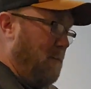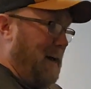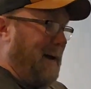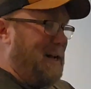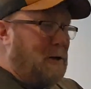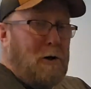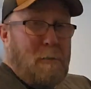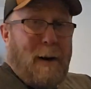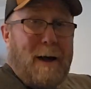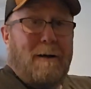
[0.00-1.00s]
But I got
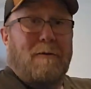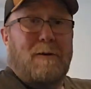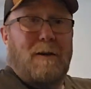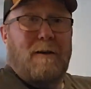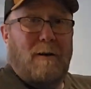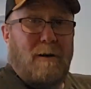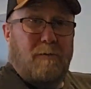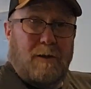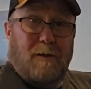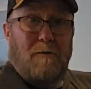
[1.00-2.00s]
2 pounds
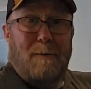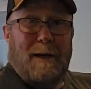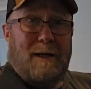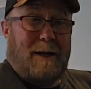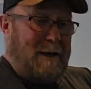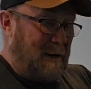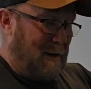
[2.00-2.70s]
of stew meat in